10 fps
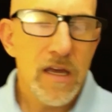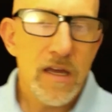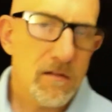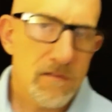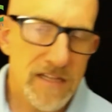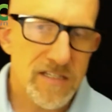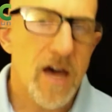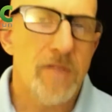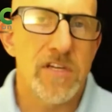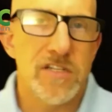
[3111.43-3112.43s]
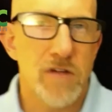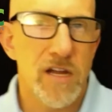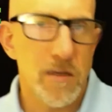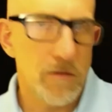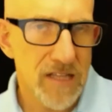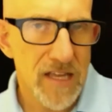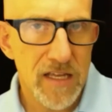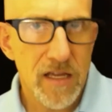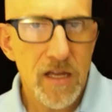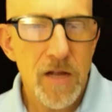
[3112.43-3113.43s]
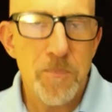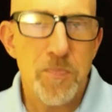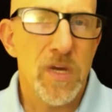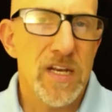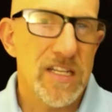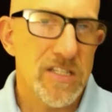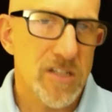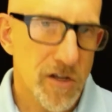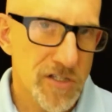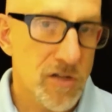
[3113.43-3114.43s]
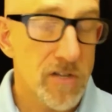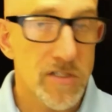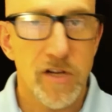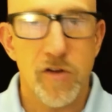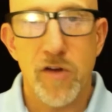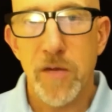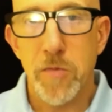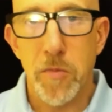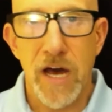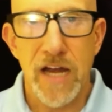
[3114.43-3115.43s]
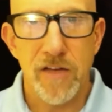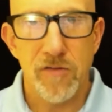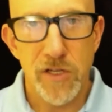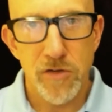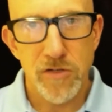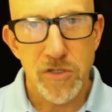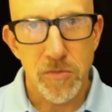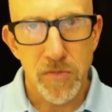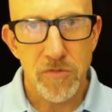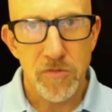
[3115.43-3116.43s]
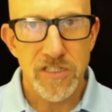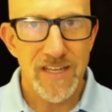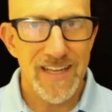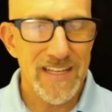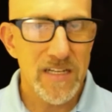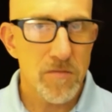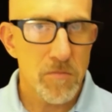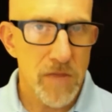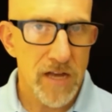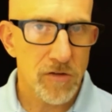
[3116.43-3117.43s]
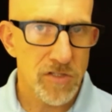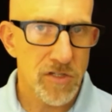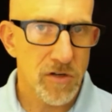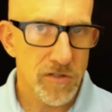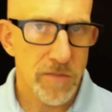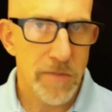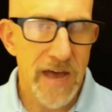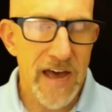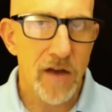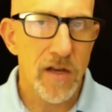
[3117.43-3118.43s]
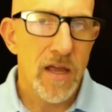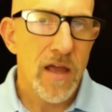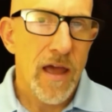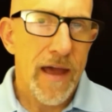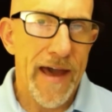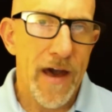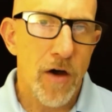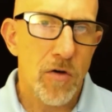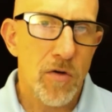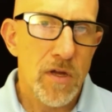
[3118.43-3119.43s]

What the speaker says: that's obvious, right? You'd think. But it's also, there's an incredible body of literature published in medical journals about how